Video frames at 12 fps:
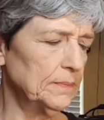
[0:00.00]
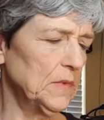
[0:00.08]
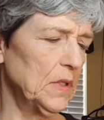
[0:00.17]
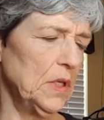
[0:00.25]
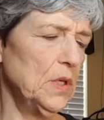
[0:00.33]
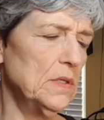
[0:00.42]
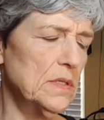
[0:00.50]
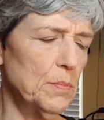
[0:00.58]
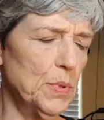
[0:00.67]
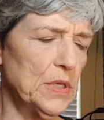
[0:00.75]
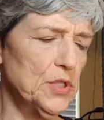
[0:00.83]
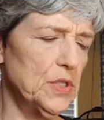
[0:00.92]
I'm going to use the
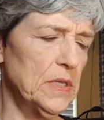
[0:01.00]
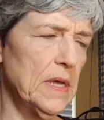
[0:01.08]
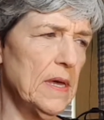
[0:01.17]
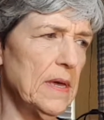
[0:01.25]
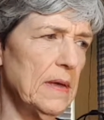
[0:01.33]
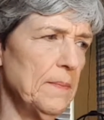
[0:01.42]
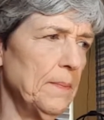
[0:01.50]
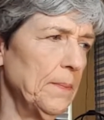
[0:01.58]
brush today.